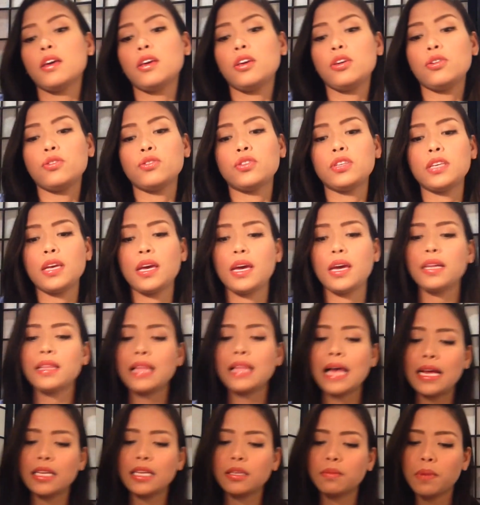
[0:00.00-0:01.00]
using
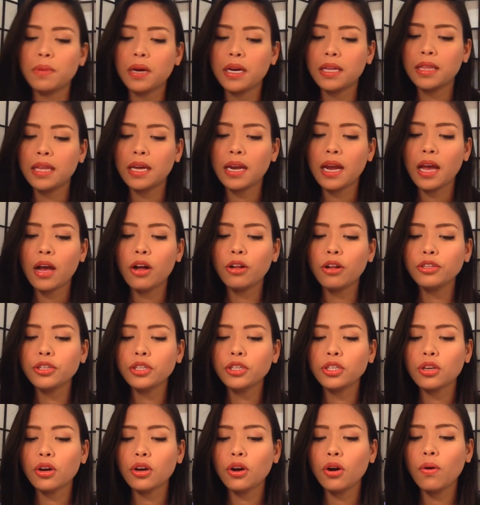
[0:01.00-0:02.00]
last month. And I
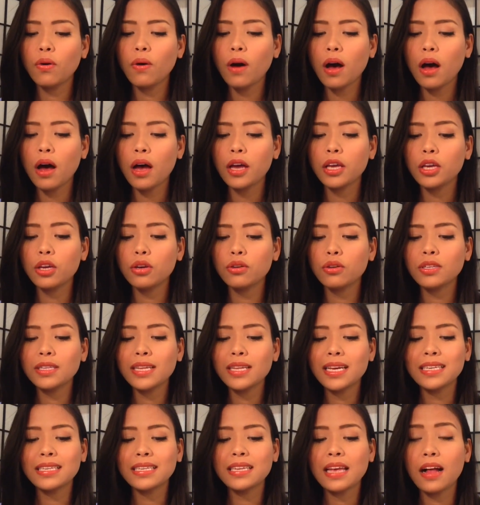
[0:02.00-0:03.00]
also used
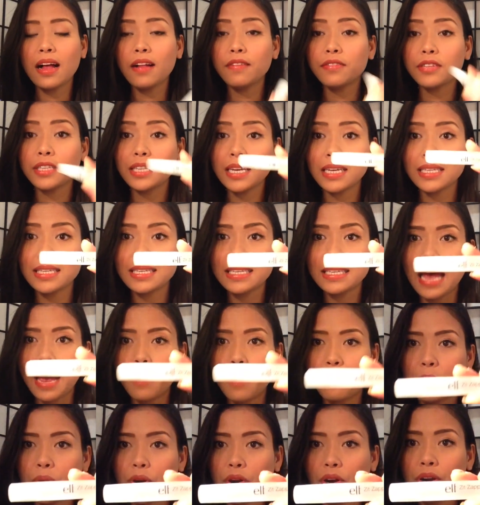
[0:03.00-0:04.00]
this e.l.f. Zet
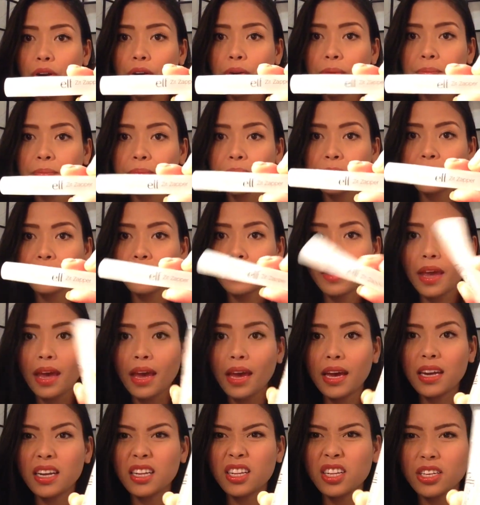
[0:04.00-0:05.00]
Zapper,
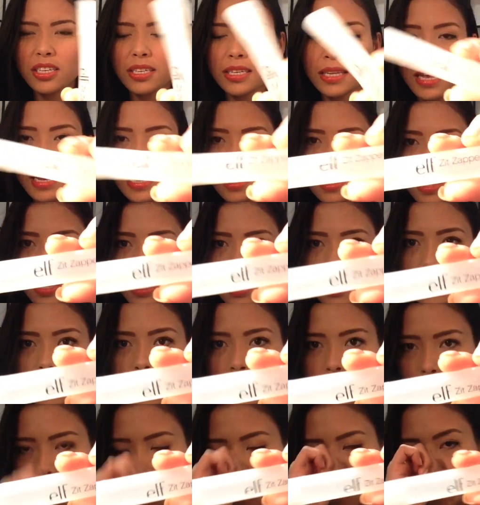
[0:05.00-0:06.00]
and it looks like
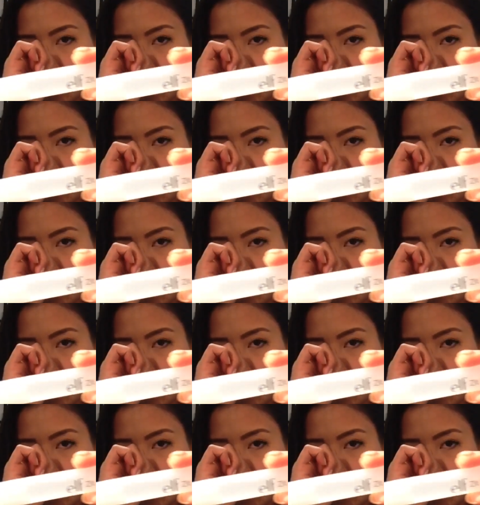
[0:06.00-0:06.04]
this.